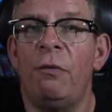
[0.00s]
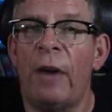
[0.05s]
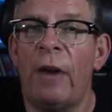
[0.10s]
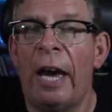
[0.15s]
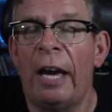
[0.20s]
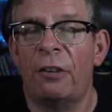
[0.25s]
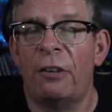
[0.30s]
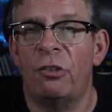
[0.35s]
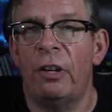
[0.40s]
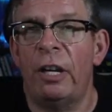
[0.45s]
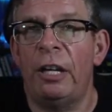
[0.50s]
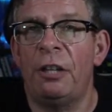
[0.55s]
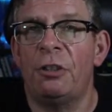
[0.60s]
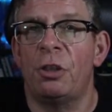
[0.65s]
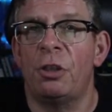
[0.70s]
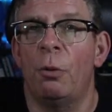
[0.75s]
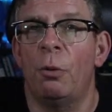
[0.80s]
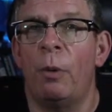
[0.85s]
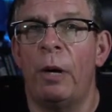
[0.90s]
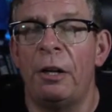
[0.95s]

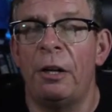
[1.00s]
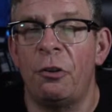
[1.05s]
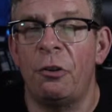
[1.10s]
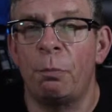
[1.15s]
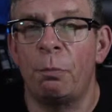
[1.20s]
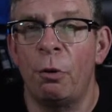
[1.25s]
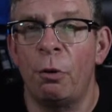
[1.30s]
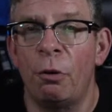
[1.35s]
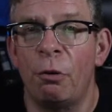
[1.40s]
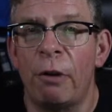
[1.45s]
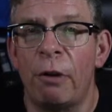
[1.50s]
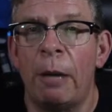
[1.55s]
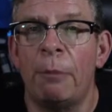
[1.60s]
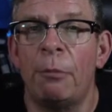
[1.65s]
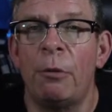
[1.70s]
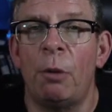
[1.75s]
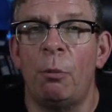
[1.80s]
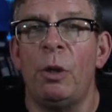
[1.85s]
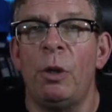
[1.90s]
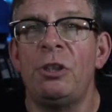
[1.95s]
vaccination awareness program,
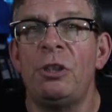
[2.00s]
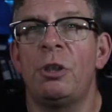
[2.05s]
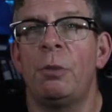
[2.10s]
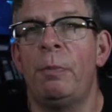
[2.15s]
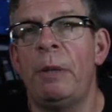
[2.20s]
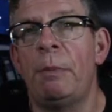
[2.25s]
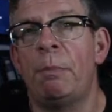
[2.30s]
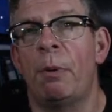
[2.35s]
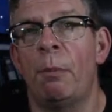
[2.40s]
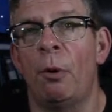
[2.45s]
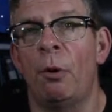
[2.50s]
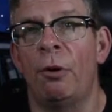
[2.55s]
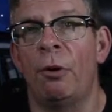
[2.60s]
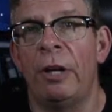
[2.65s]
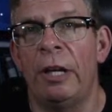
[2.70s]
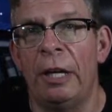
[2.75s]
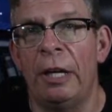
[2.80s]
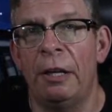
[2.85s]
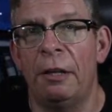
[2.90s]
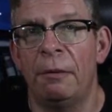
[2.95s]
then we should be
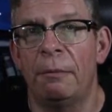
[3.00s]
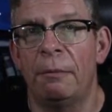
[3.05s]
promoting it.